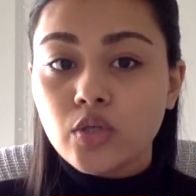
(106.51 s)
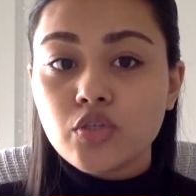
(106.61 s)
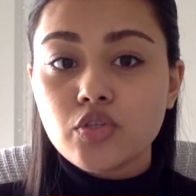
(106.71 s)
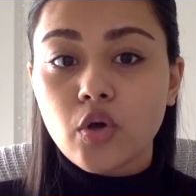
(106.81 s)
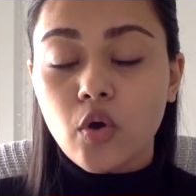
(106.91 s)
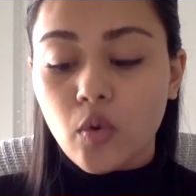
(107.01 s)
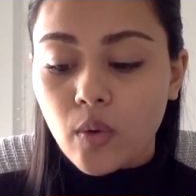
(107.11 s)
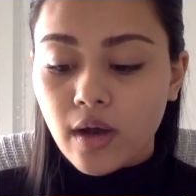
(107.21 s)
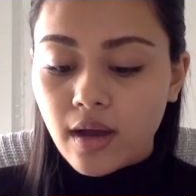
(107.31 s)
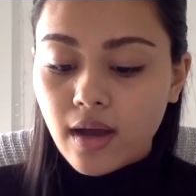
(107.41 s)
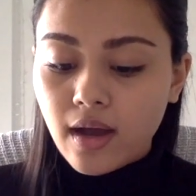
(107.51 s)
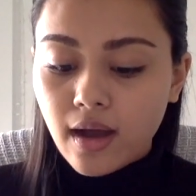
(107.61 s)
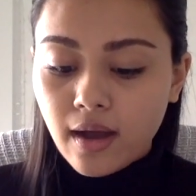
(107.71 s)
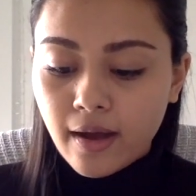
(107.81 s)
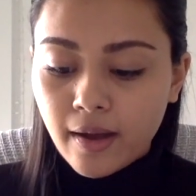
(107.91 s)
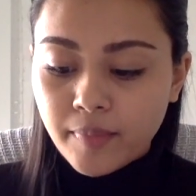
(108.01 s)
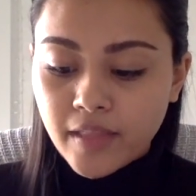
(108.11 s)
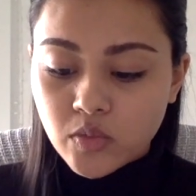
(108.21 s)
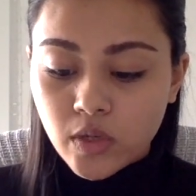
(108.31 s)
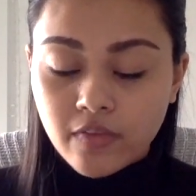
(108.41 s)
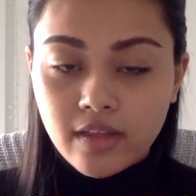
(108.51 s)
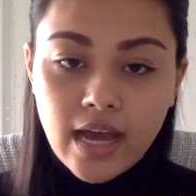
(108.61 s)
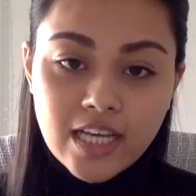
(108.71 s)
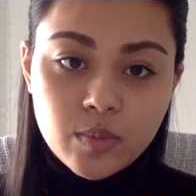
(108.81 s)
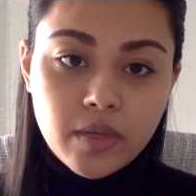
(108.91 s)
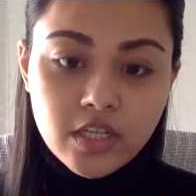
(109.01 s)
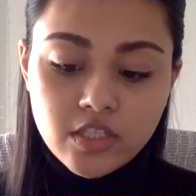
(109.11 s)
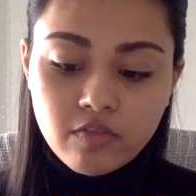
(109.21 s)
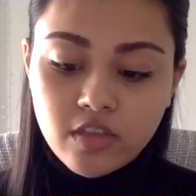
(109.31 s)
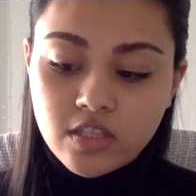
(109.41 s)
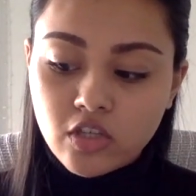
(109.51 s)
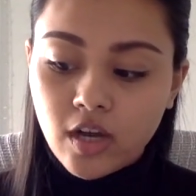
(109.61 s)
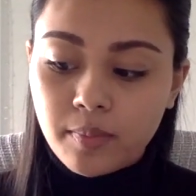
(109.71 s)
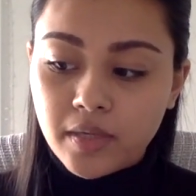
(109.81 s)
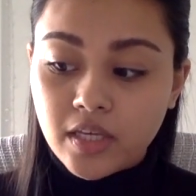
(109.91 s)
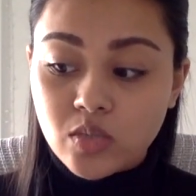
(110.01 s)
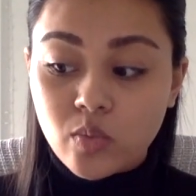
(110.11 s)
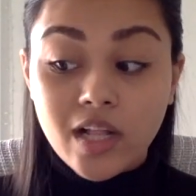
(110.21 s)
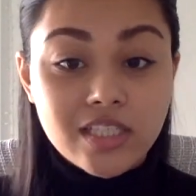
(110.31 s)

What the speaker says: So that's one of the aspects of this topic as well.